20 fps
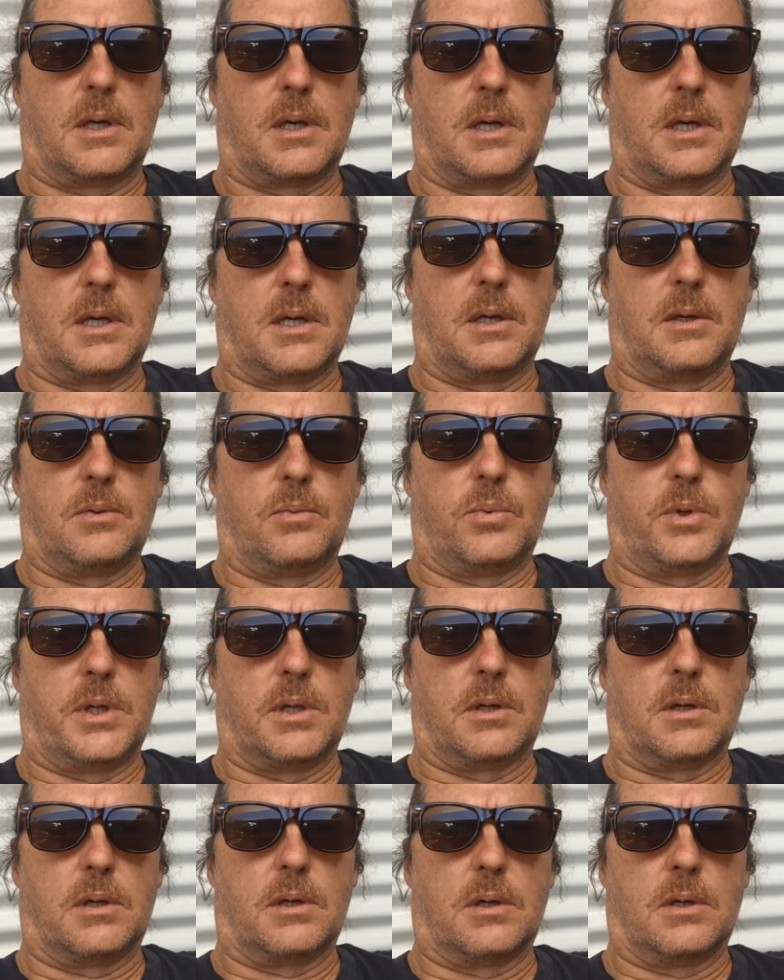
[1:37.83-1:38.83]
and
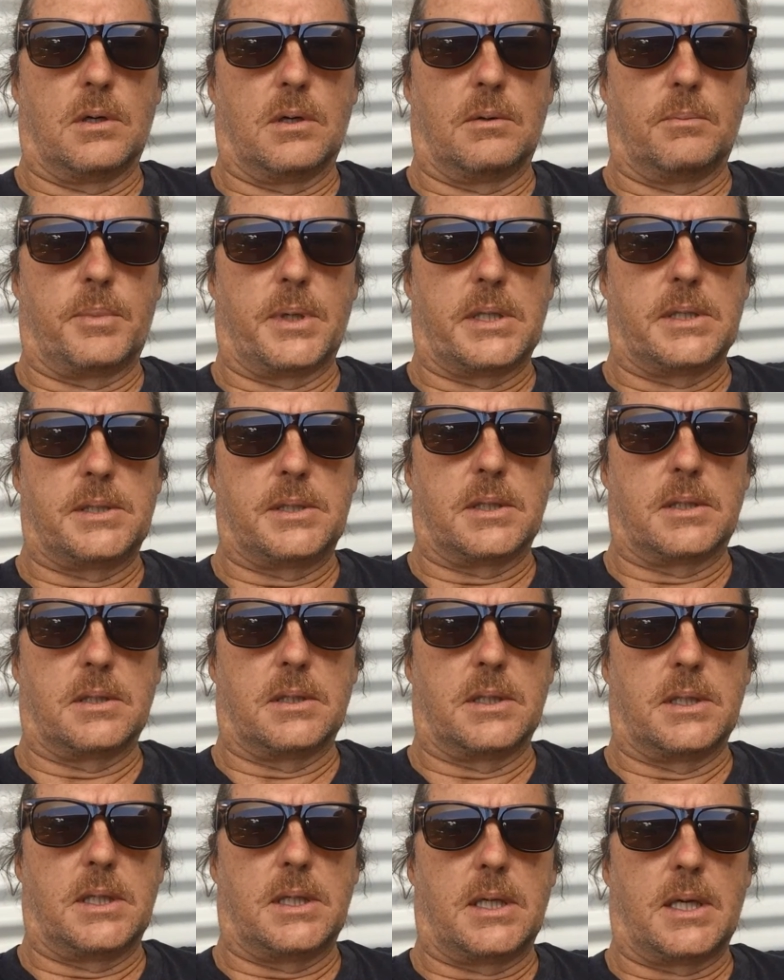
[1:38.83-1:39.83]
we are
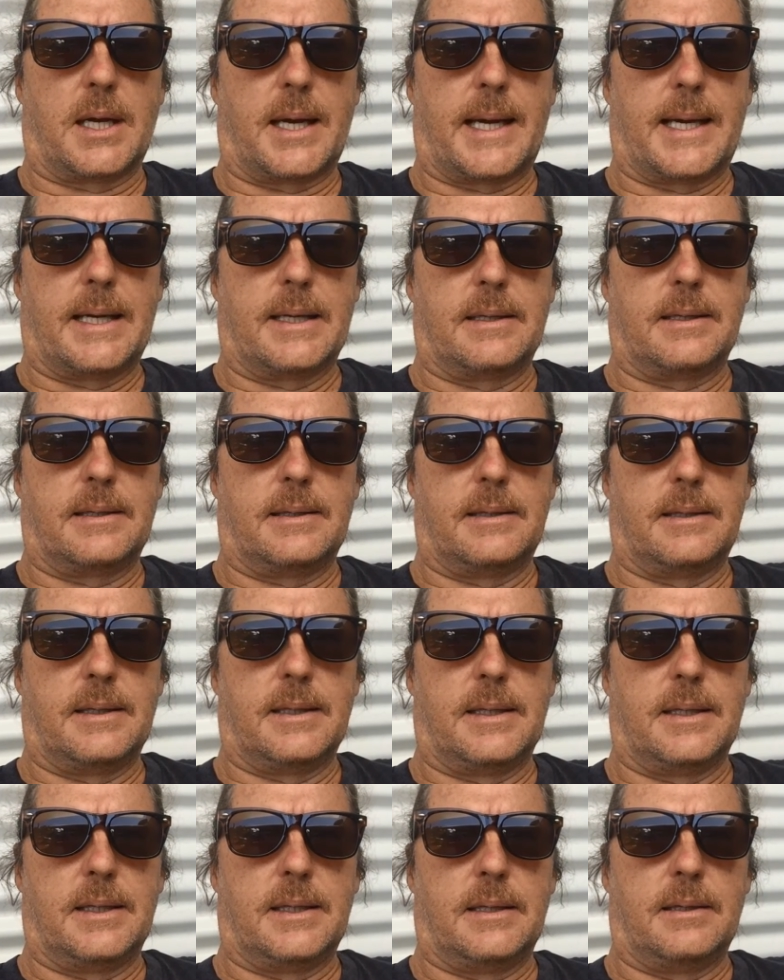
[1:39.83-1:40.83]
basically at
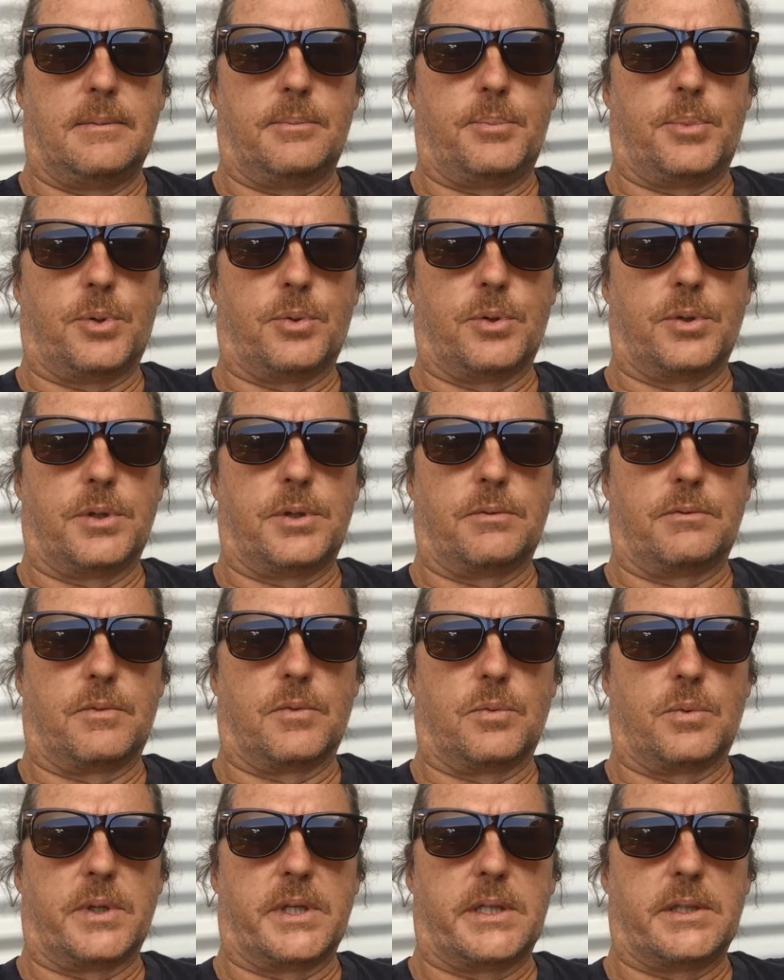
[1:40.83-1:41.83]
the point
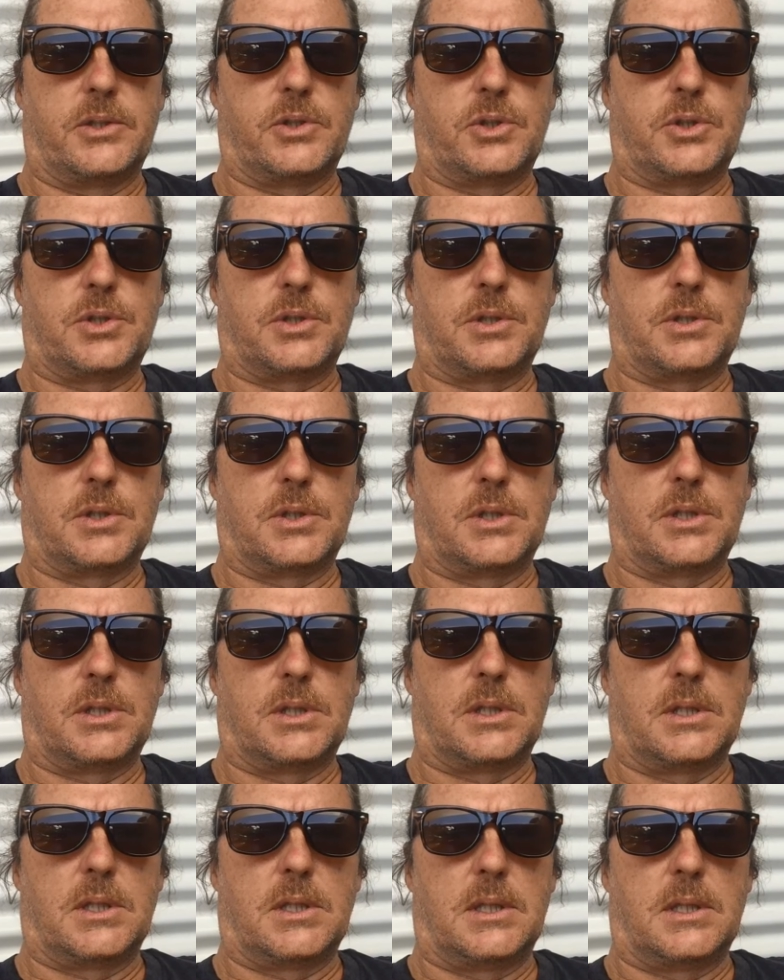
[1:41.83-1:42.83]
of the wedge,
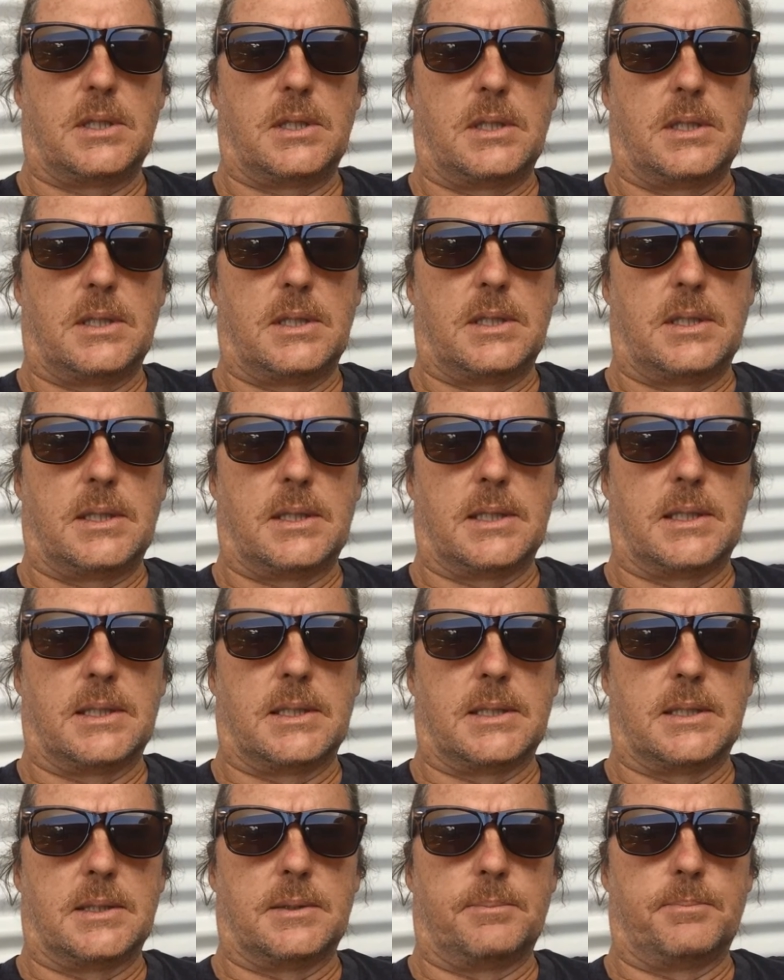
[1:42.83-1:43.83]

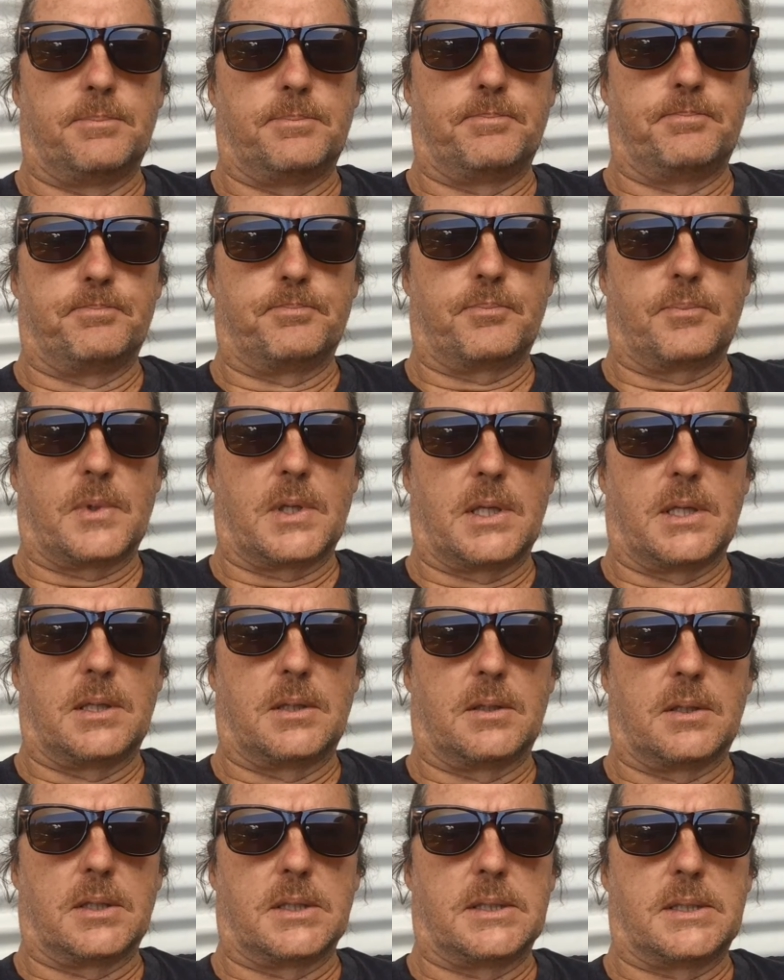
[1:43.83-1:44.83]

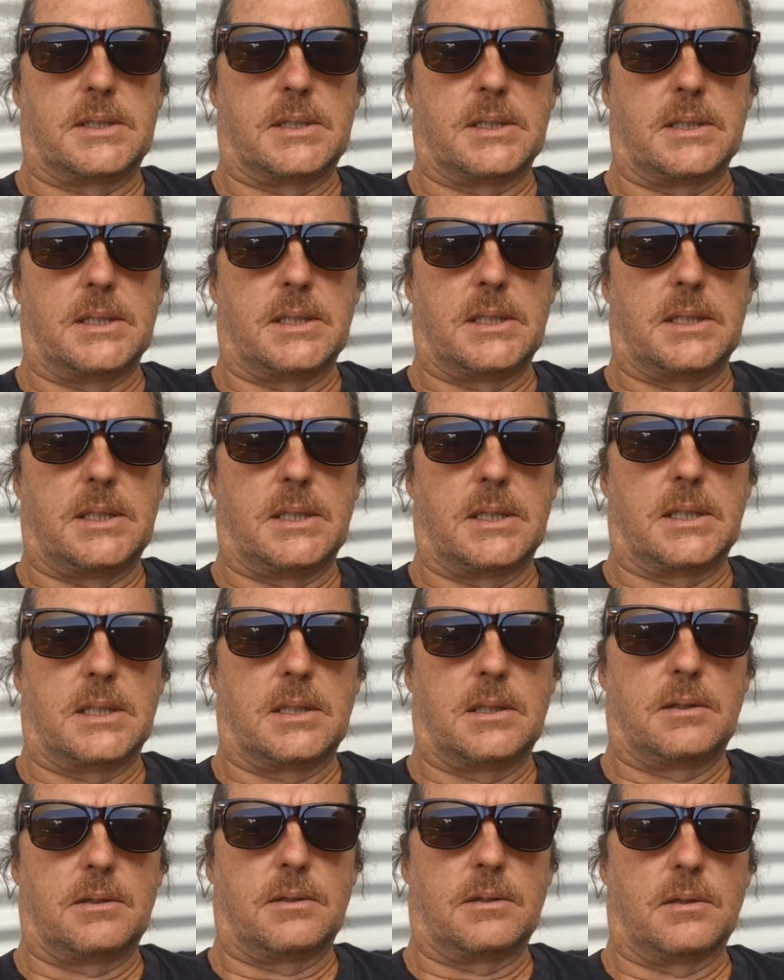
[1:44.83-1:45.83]
and I see
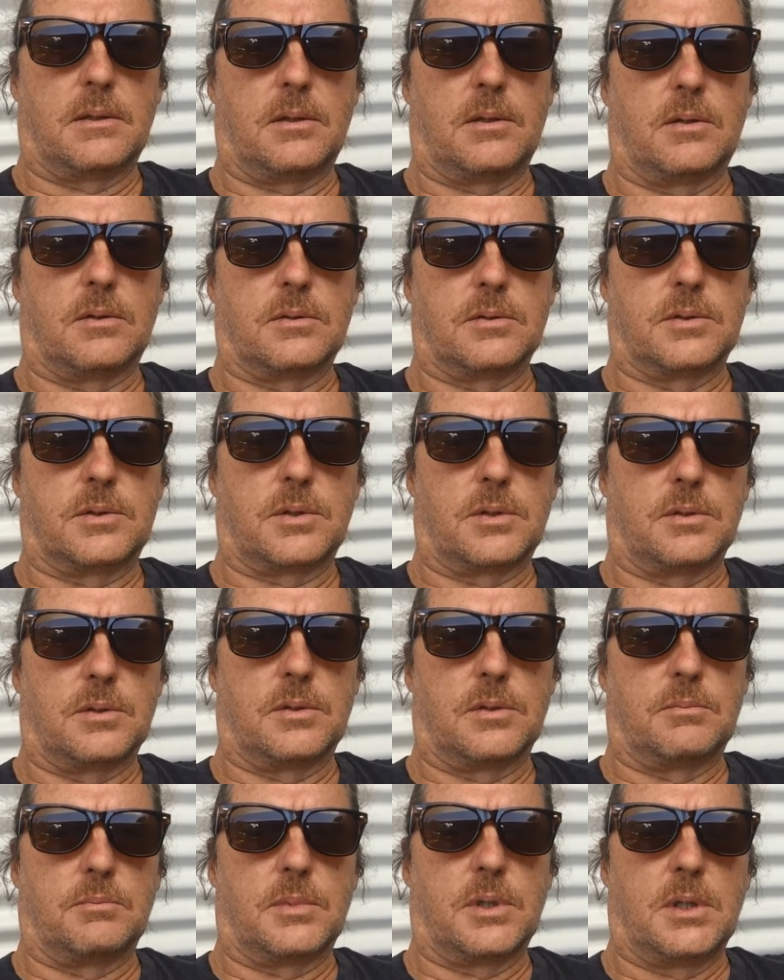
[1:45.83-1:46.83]
the long
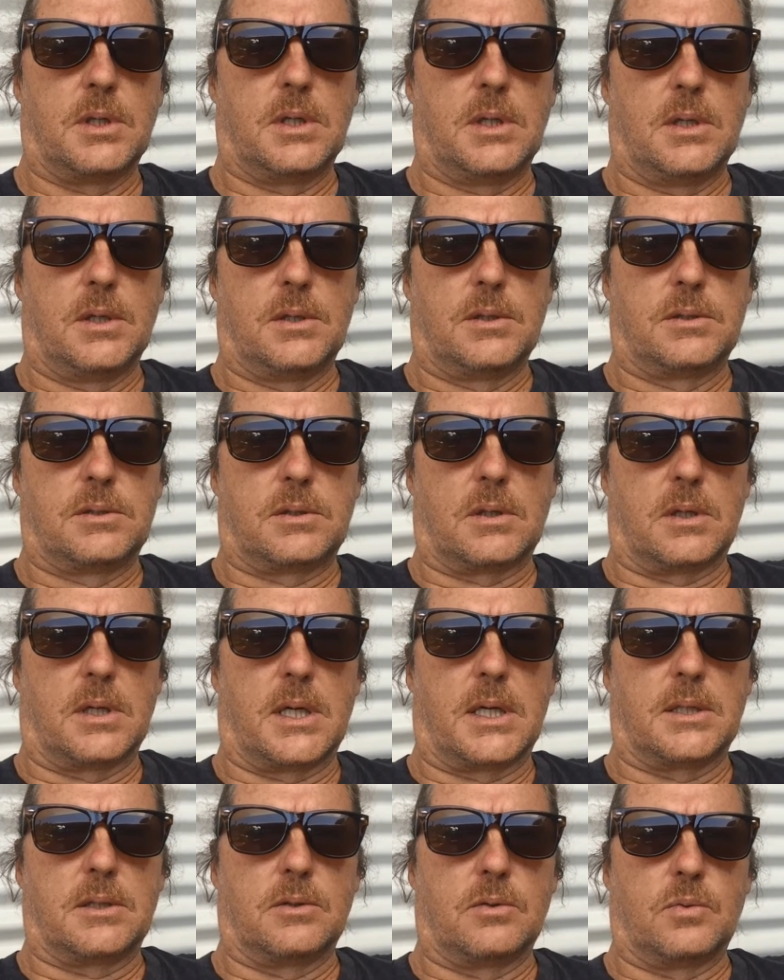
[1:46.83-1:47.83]
term
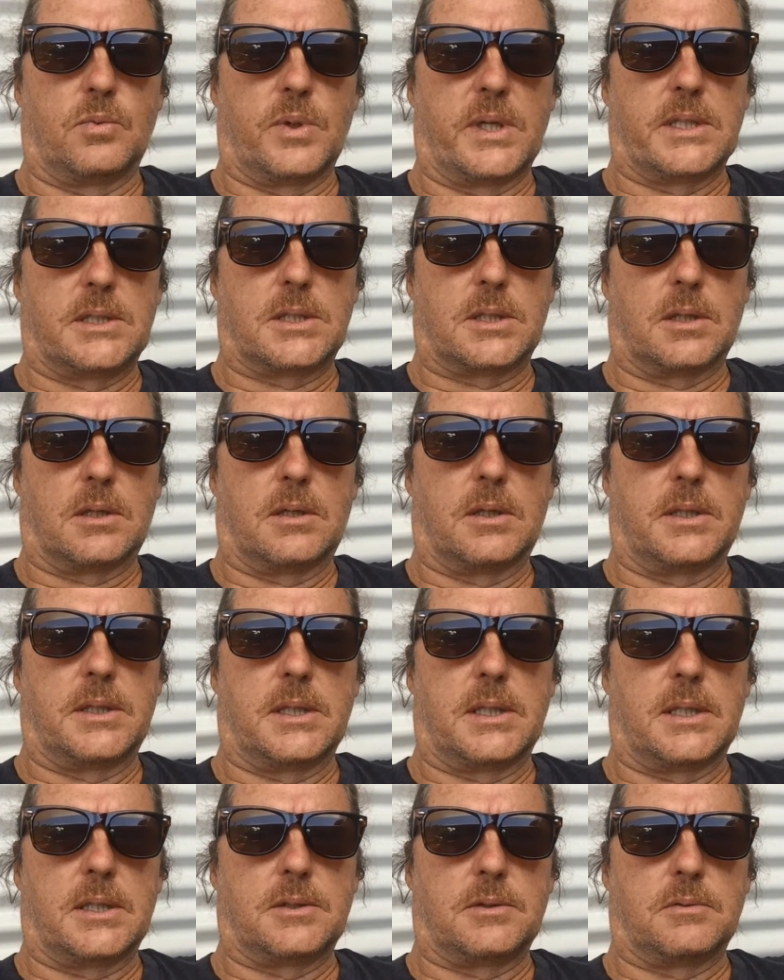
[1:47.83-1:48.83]
diagonal wedge
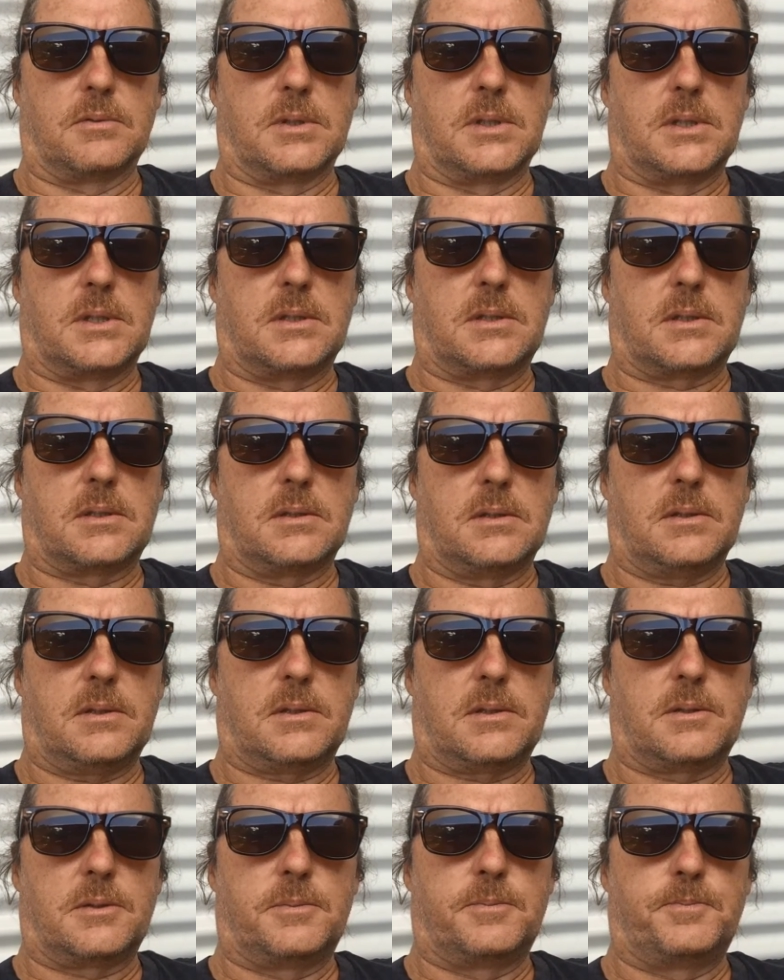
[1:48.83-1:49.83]
line as resistance,